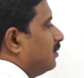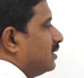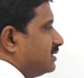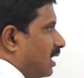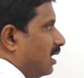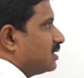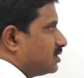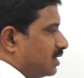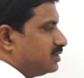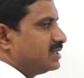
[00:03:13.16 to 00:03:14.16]
What is the
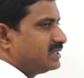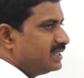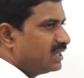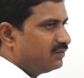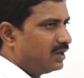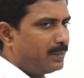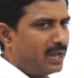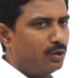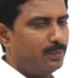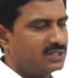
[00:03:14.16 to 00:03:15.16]
structure? See that one,
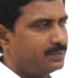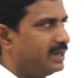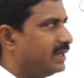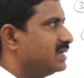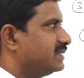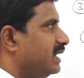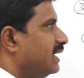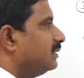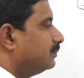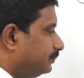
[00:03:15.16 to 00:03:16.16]
pyrophosphoric acid